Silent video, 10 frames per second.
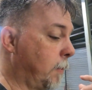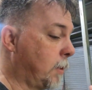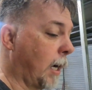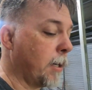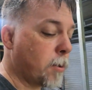
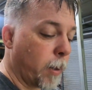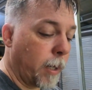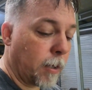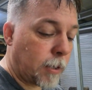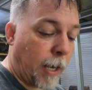Tight
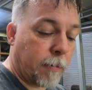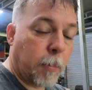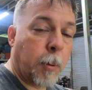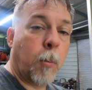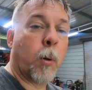trails, I have
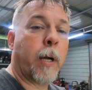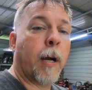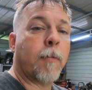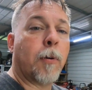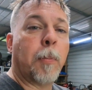to be more
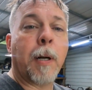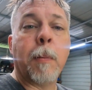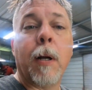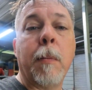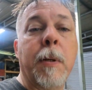careful, but
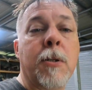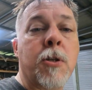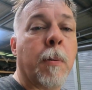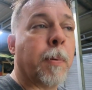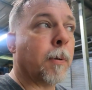I'm not a big
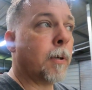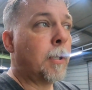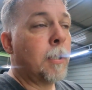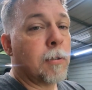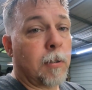jumper,
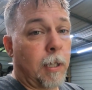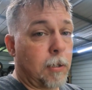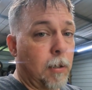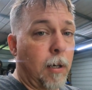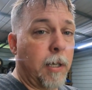so
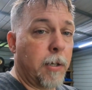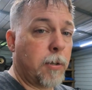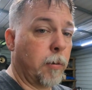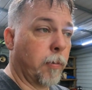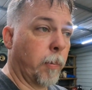that's not an
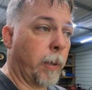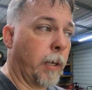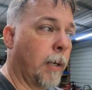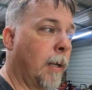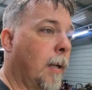issue for
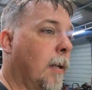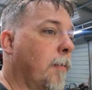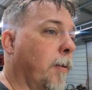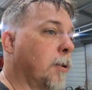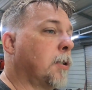me.
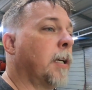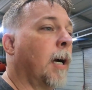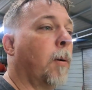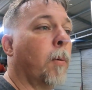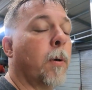First thing
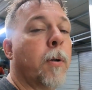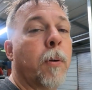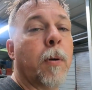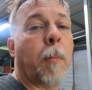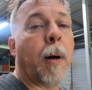I want to
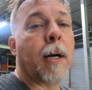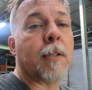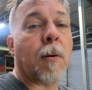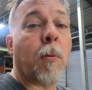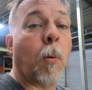do to a bike
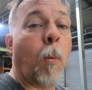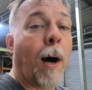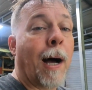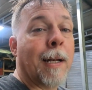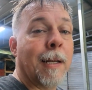is I want to
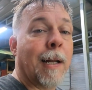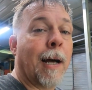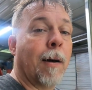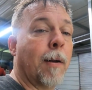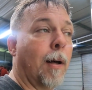widen it
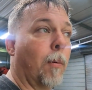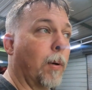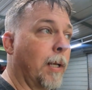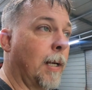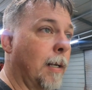out. I
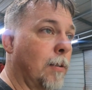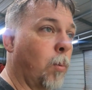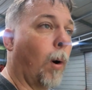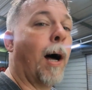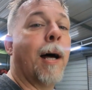want to it as
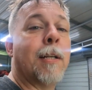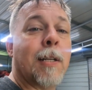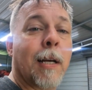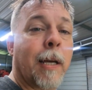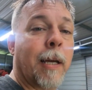wide as
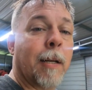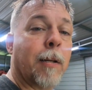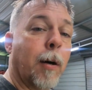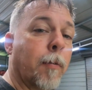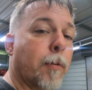I can
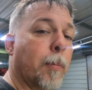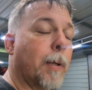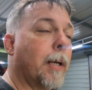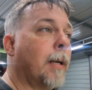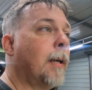
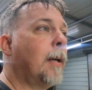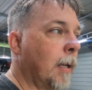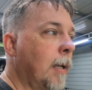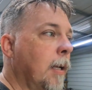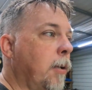comfortably.
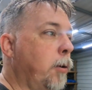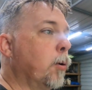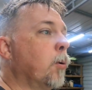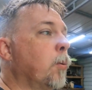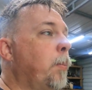
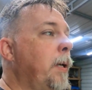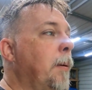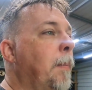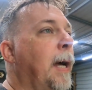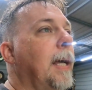You'll be
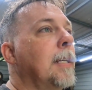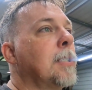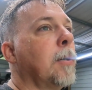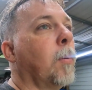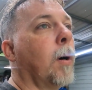
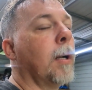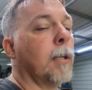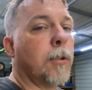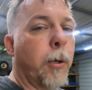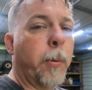amazed at what
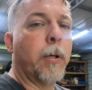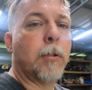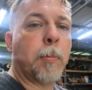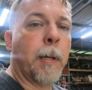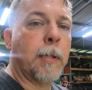a
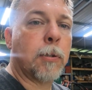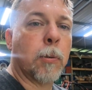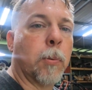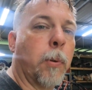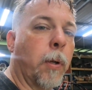2-inch
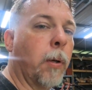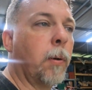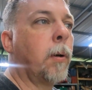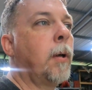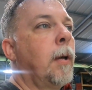spacer will
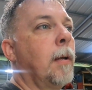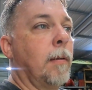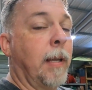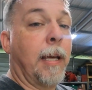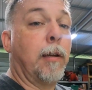do.
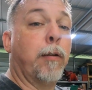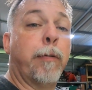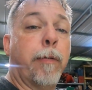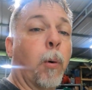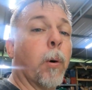Net you
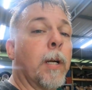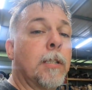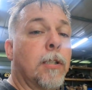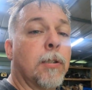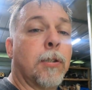4
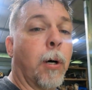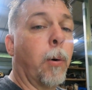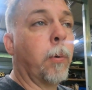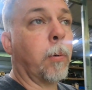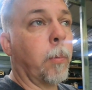inches
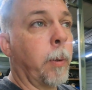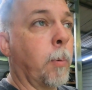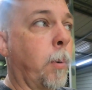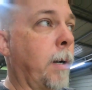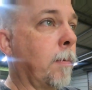total.
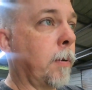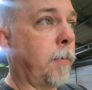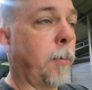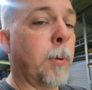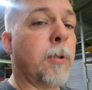Remember, whatever,
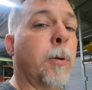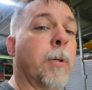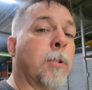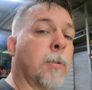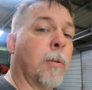if you put 2
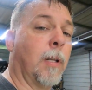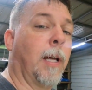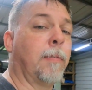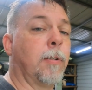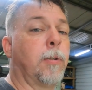inches on the
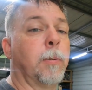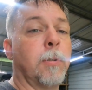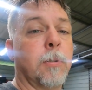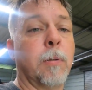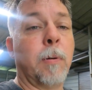left and 2
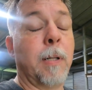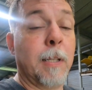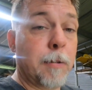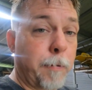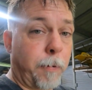inches on the right,
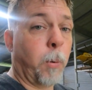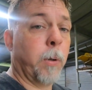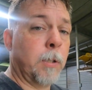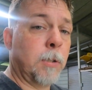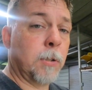that's
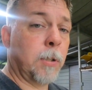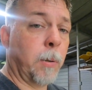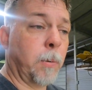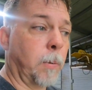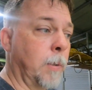4 inches
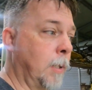total.